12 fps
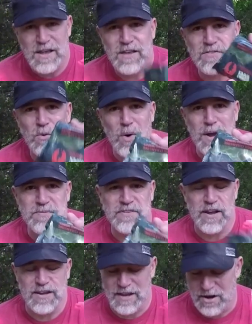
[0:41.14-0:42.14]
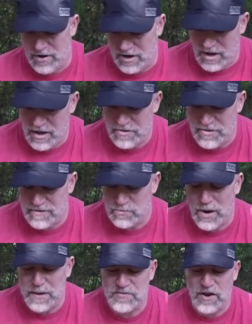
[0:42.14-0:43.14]
is the wipes that I carry. These
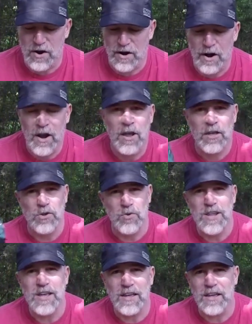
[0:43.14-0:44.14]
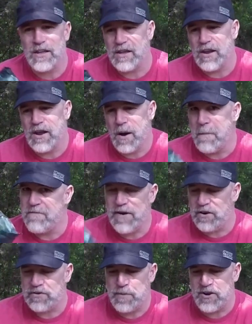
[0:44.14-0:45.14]
wipes are unique in a
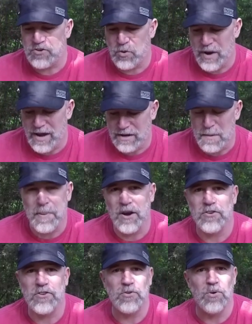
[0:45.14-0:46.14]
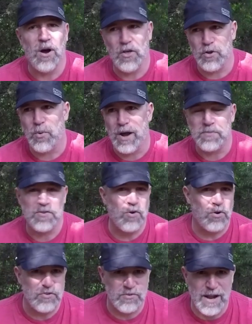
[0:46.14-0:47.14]
very special way compared to other wipes. Of
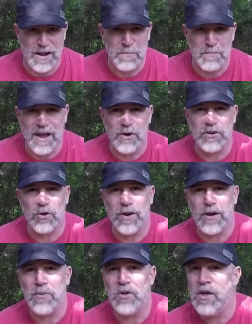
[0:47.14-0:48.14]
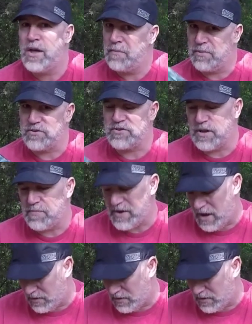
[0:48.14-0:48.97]
course, they're biodegradable, but they're something